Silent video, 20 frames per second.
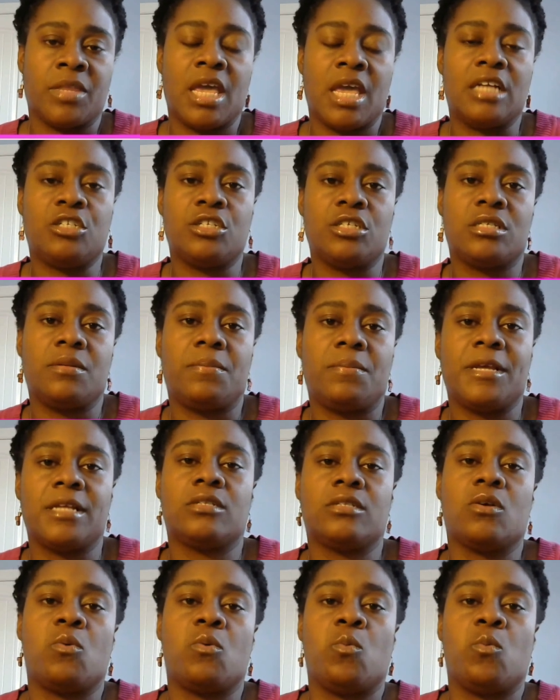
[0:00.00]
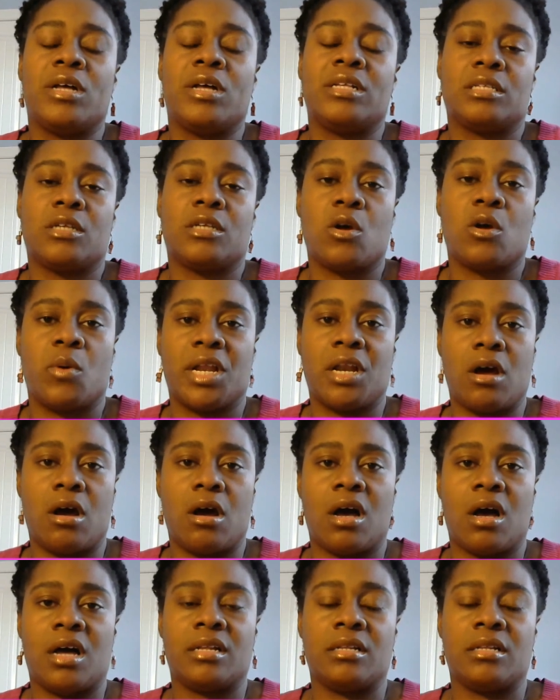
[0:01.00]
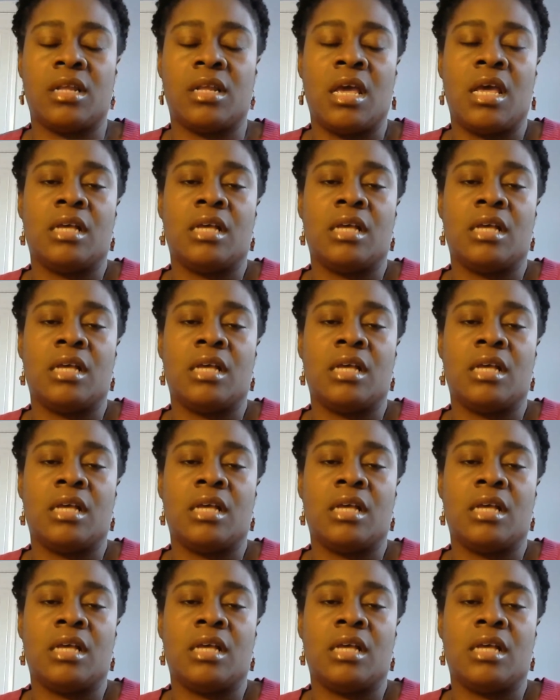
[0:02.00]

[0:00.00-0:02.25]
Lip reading: It just depends on what's going on.